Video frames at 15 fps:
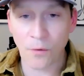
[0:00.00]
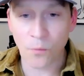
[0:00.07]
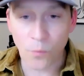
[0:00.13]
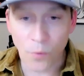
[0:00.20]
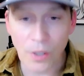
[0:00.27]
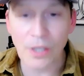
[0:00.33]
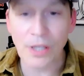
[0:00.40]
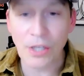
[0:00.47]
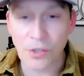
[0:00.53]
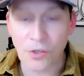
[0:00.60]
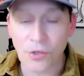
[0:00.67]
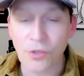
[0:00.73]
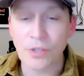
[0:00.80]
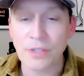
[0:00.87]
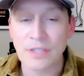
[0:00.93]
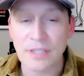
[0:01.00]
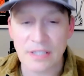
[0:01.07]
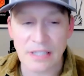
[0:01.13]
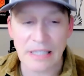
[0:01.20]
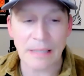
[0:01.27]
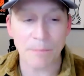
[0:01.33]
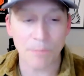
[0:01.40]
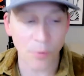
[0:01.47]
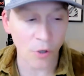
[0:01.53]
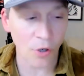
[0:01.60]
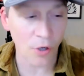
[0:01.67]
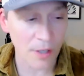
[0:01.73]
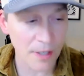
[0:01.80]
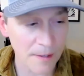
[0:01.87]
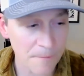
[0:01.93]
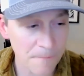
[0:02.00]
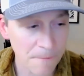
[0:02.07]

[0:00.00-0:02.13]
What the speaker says: really good sleep book